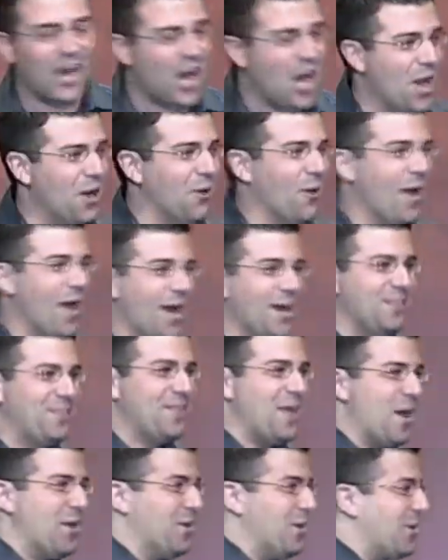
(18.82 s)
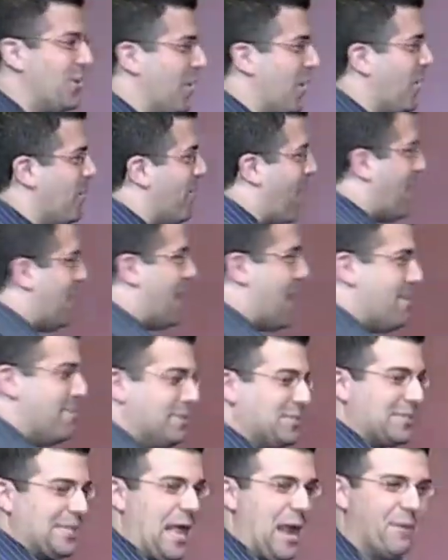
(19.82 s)
All right, there you go. My name
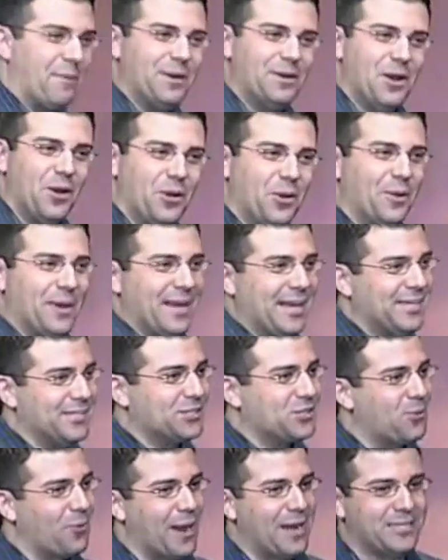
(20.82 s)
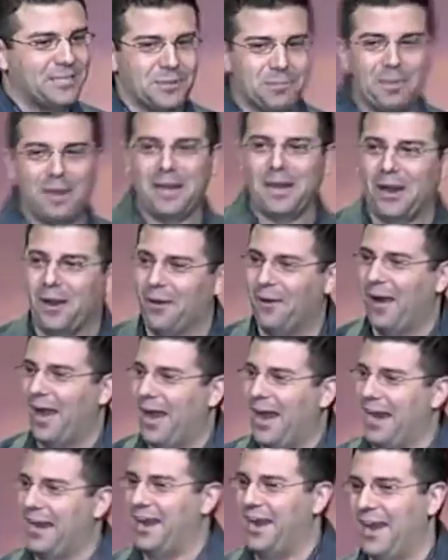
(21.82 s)
is Larry Noto. It is great to be here.
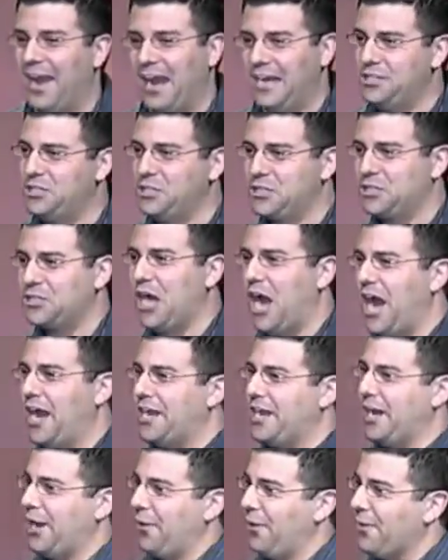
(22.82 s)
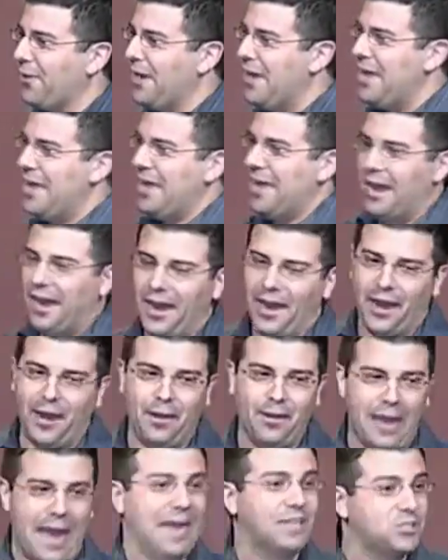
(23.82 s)
I just got here.
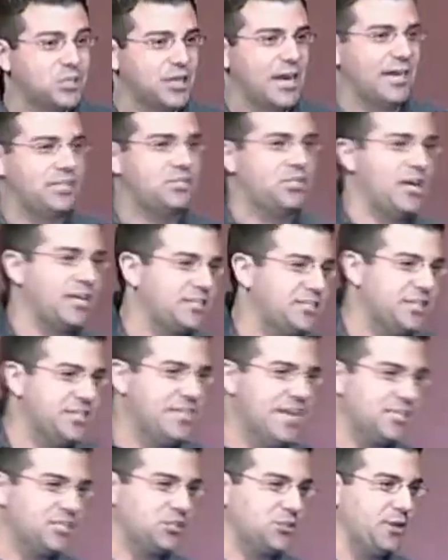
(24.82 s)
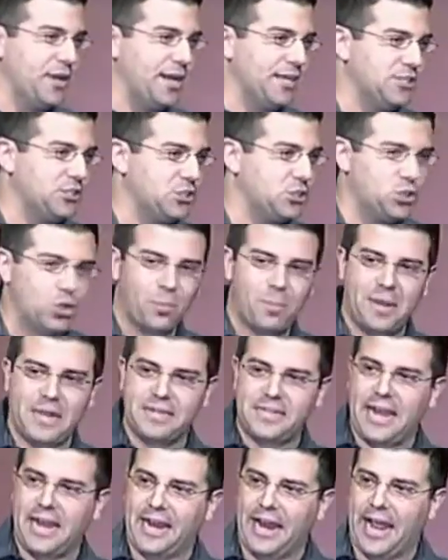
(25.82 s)
Actually, I checked in yesterday. It just took me
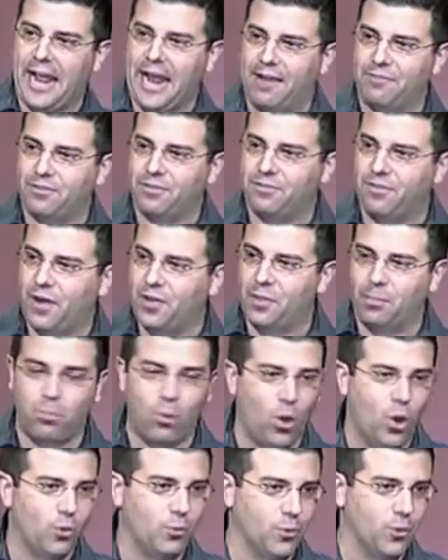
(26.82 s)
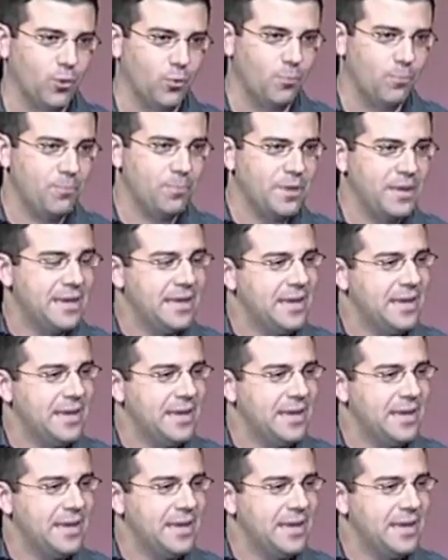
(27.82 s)
a day and a half to find the ballroom.